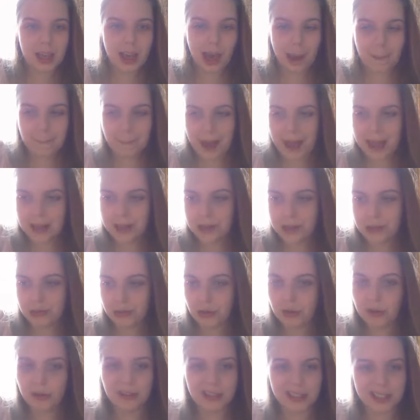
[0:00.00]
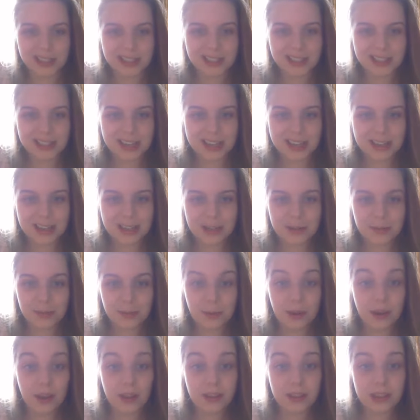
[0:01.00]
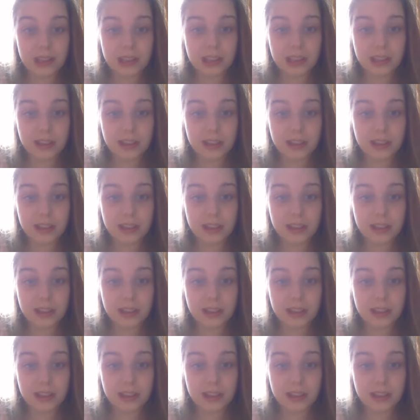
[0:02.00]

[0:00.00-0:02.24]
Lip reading: a bad drawing as such, but